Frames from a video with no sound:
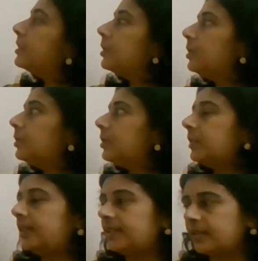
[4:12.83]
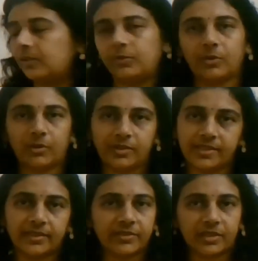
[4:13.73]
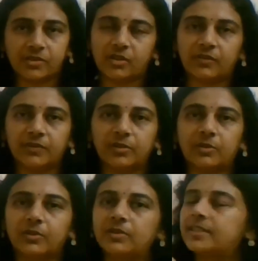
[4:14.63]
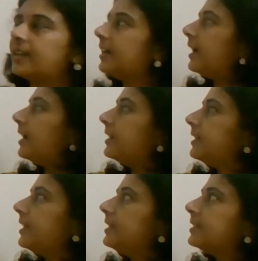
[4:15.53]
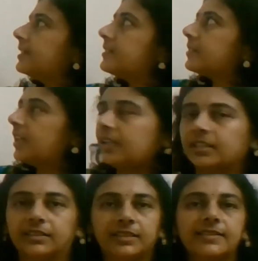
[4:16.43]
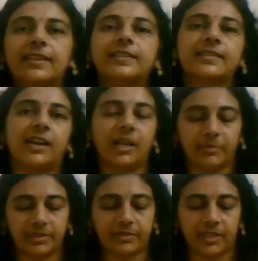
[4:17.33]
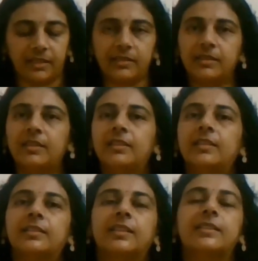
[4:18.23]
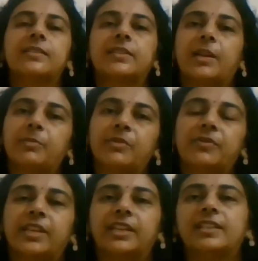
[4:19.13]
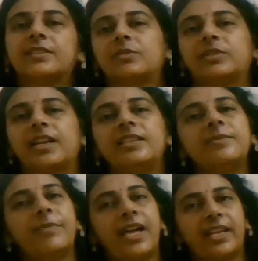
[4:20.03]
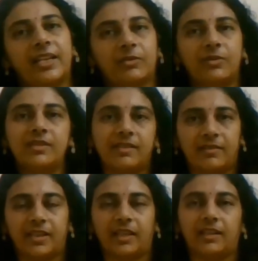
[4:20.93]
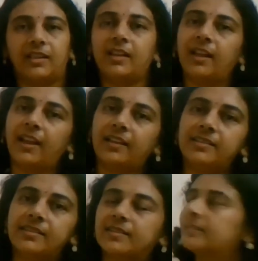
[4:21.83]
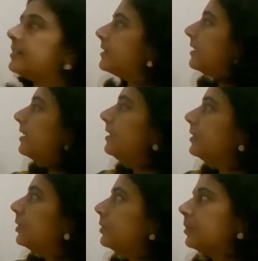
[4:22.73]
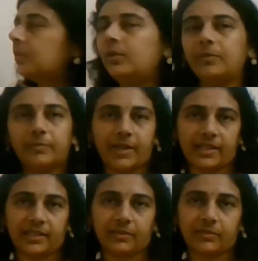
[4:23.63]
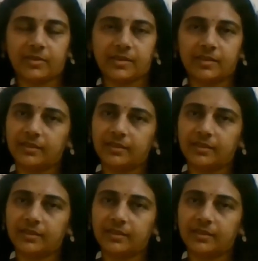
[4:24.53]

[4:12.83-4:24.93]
Gluco is glucose, structure of glucose, and it is this ring, the 6 carbon ring. This type of ring is known as pyranols ring. Hence the glucopyranols.